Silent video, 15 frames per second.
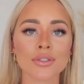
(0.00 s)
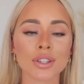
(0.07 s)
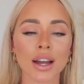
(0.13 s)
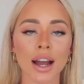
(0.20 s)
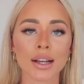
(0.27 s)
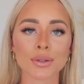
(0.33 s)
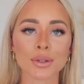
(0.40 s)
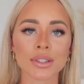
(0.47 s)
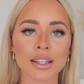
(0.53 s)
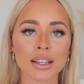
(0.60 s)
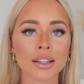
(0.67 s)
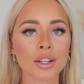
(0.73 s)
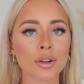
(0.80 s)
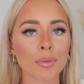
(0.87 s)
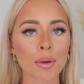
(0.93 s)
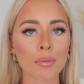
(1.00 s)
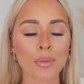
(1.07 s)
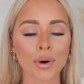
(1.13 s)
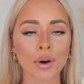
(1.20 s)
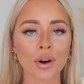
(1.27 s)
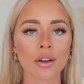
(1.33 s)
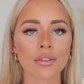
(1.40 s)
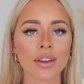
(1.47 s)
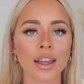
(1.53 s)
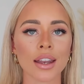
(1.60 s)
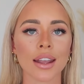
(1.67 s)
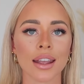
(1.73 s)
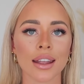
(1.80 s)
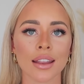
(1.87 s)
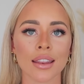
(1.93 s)
you guys will see a little bit more of
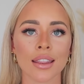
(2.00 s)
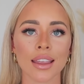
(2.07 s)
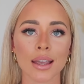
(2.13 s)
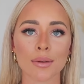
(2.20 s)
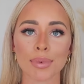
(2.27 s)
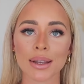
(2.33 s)
it in the